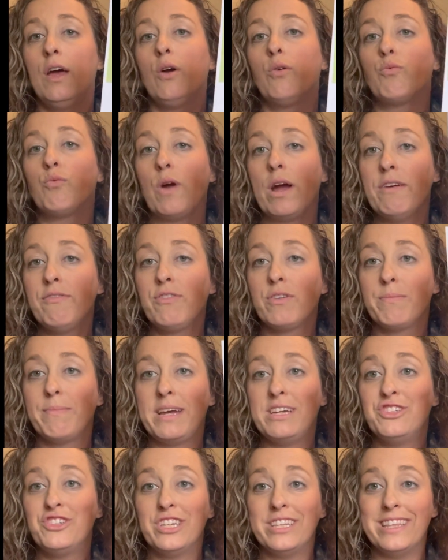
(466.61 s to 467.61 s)

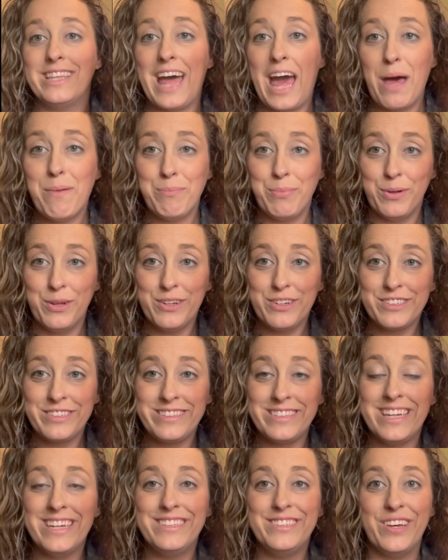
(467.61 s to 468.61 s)
Reformation lap books
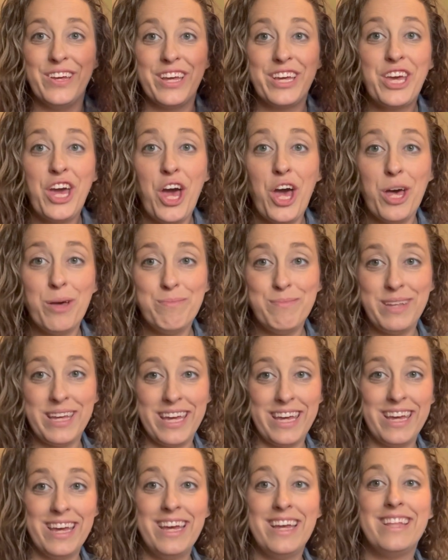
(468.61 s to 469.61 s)
to
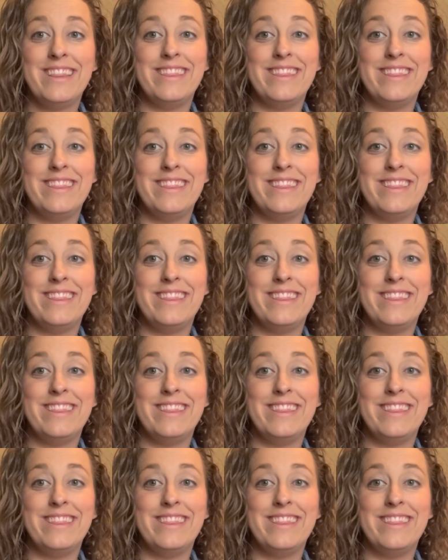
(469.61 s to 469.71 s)
accompany